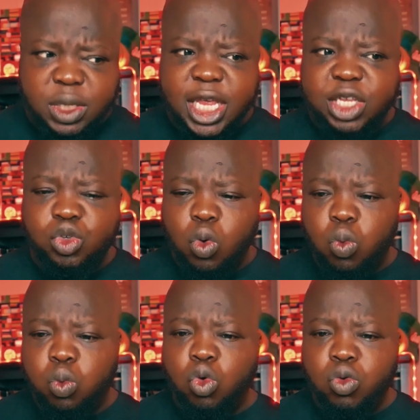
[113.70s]

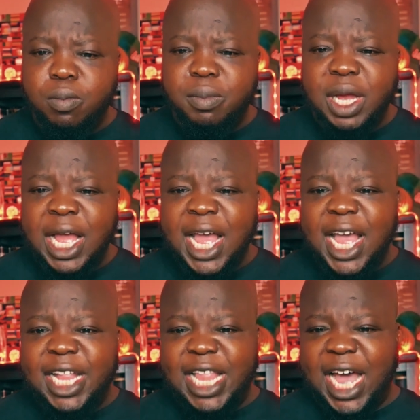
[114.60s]
a room
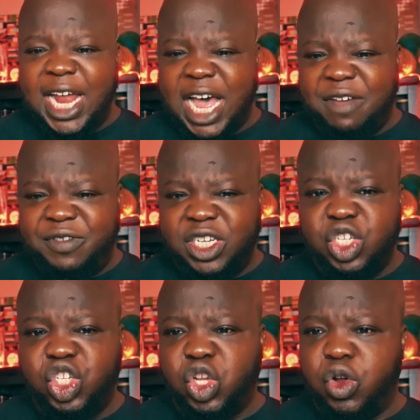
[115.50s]
that have
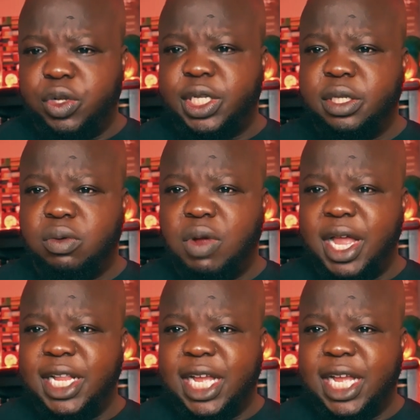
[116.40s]
dessert, right?